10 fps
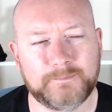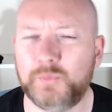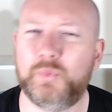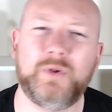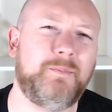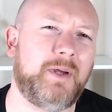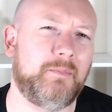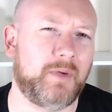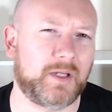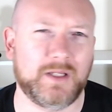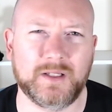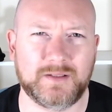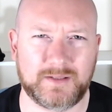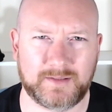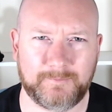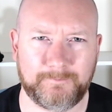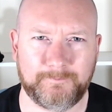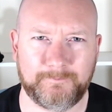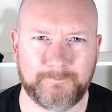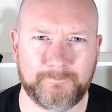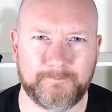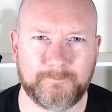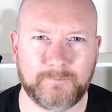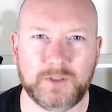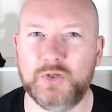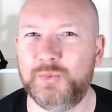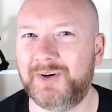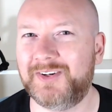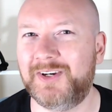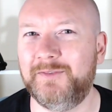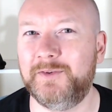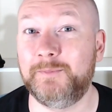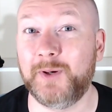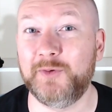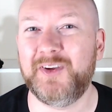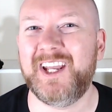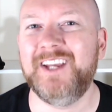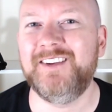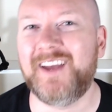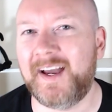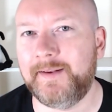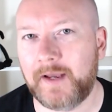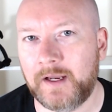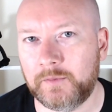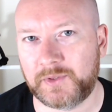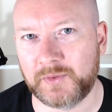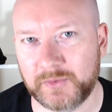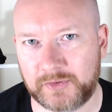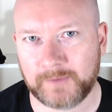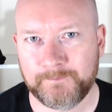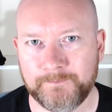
But what about my kids? You are covered both in and outdoors.